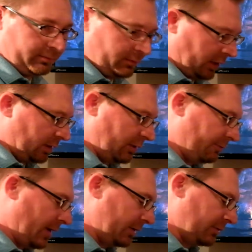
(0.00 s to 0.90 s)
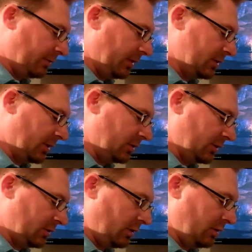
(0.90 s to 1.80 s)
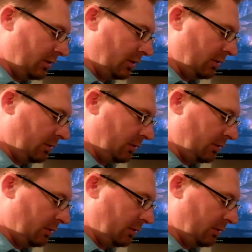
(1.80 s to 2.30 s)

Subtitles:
another factory reset, just so you know